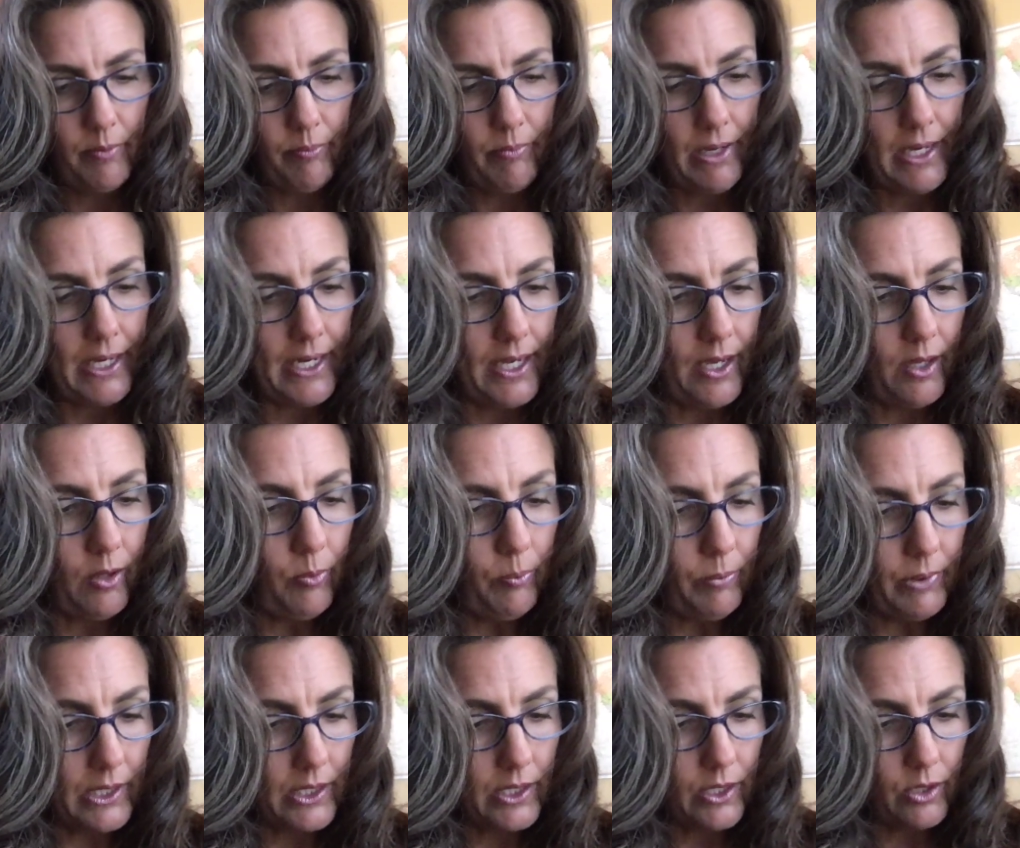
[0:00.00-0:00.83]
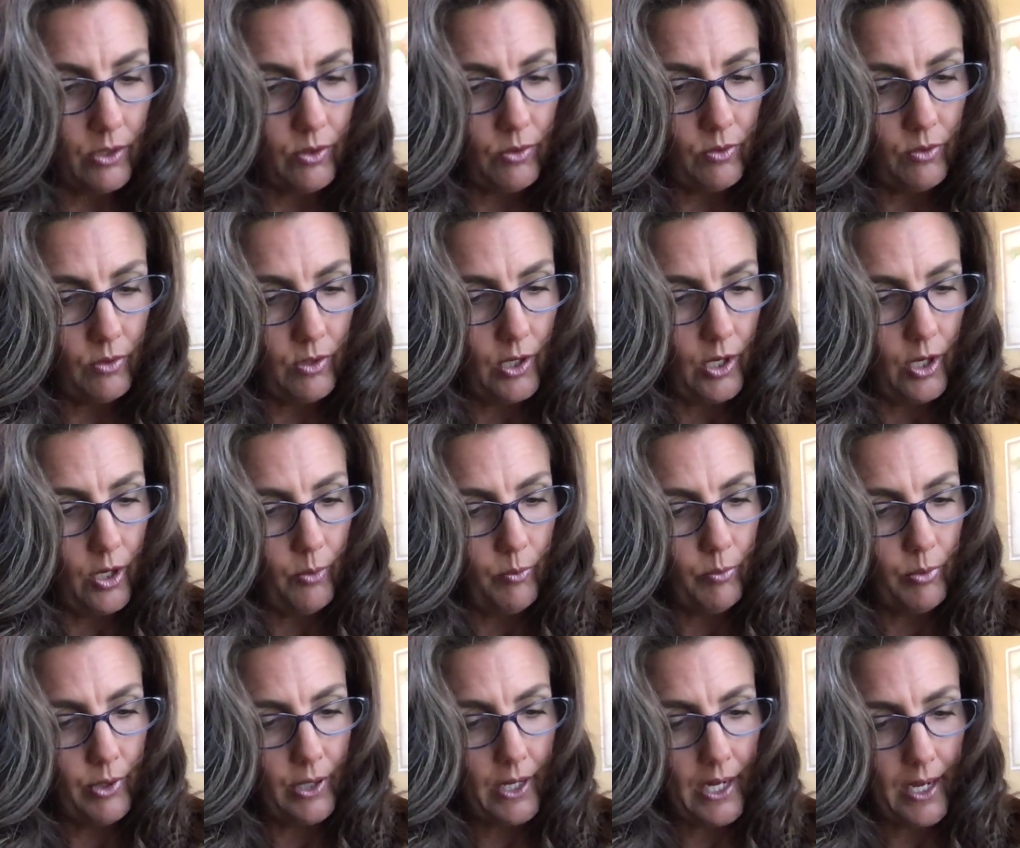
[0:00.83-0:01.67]
By helping you,
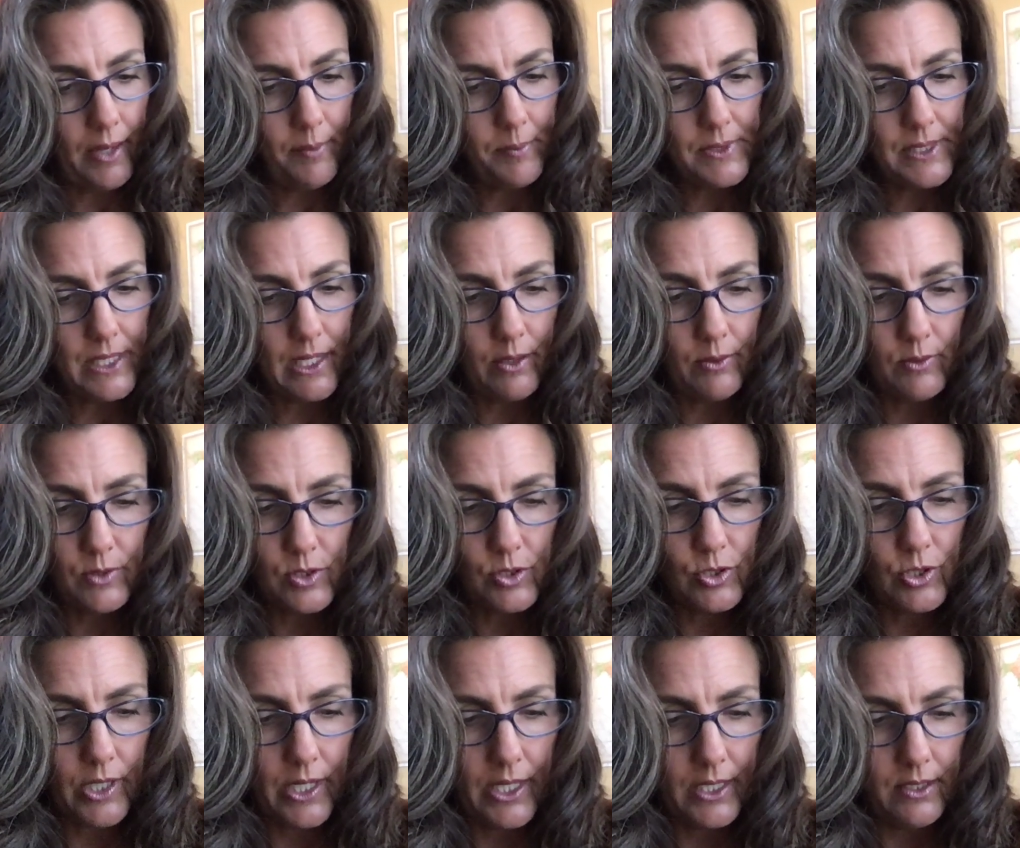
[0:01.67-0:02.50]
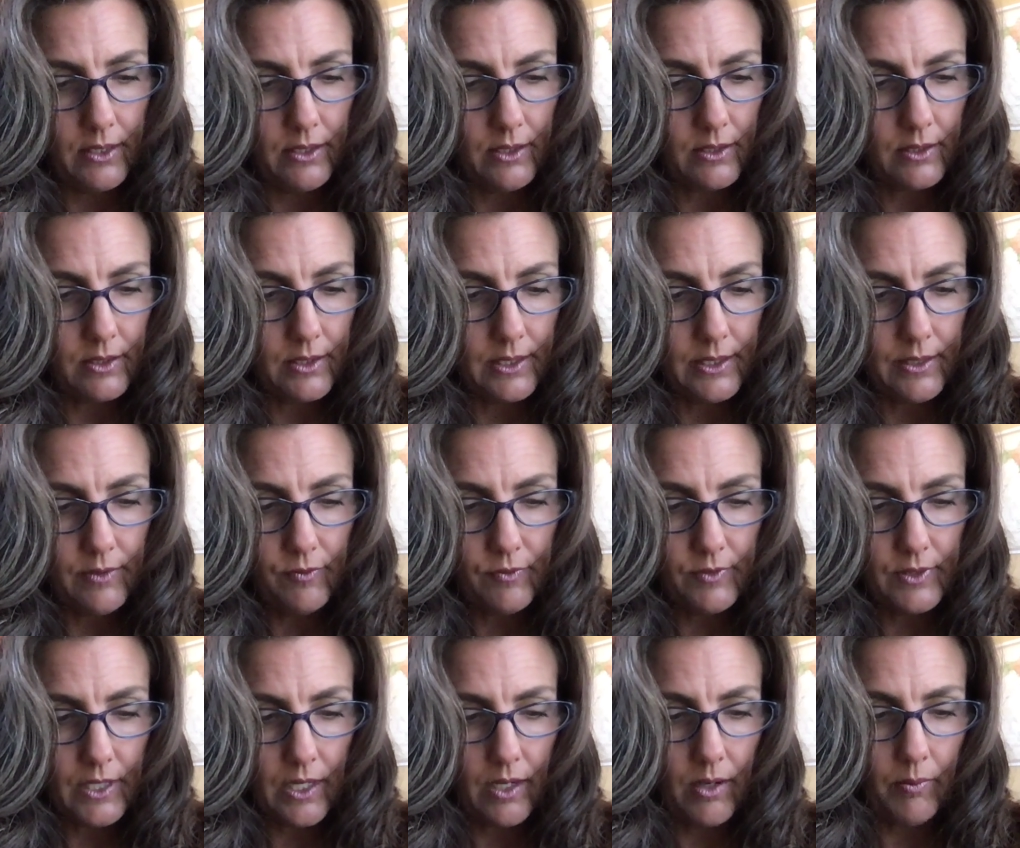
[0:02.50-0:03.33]
perhaps I was trying to
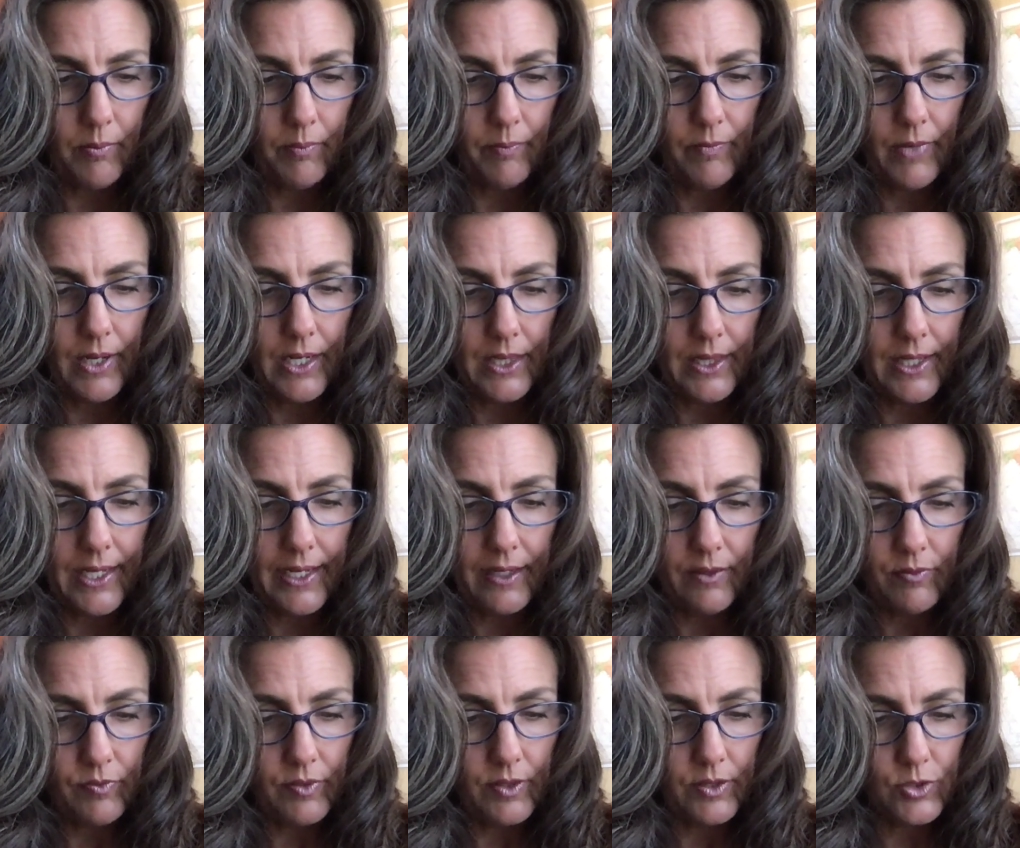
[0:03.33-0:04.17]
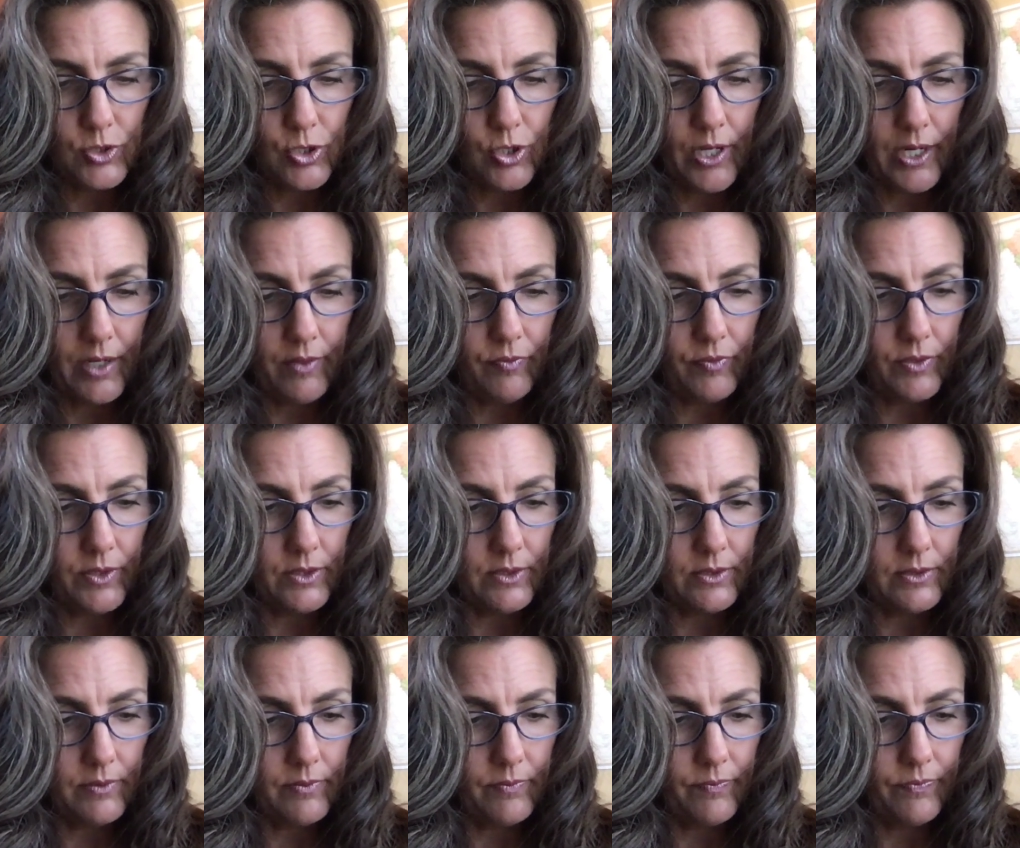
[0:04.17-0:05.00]
lift up my life a
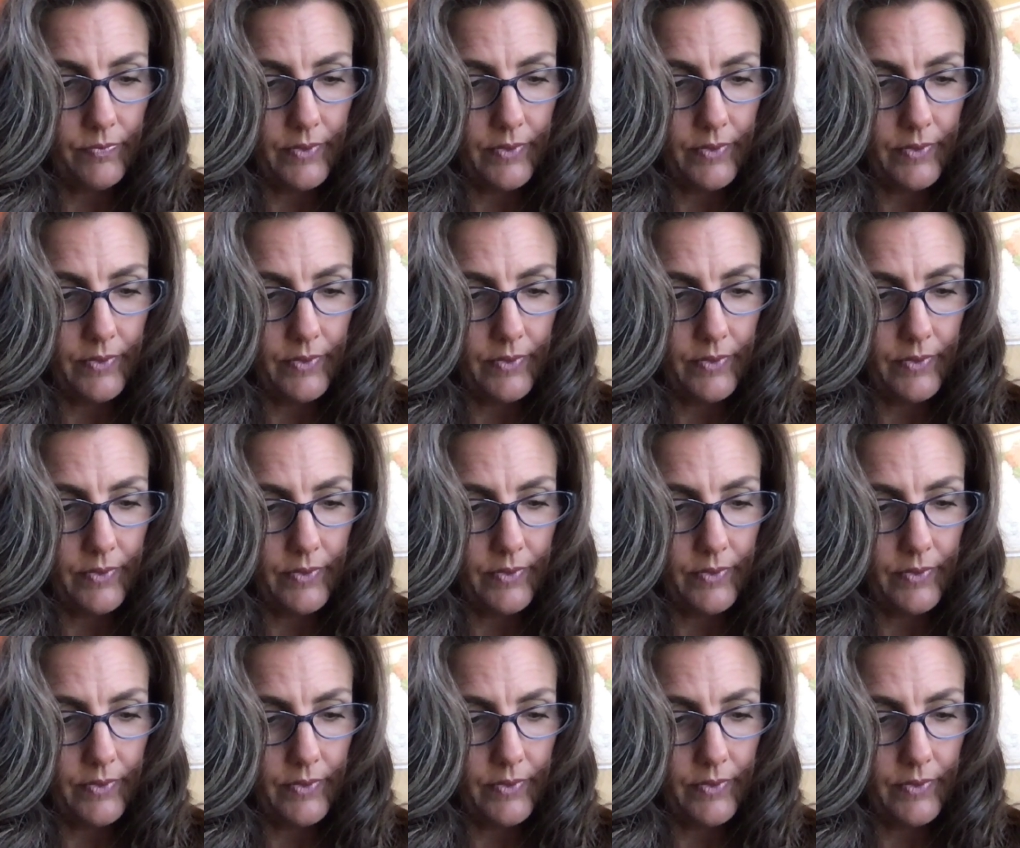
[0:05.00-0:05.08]
trifle.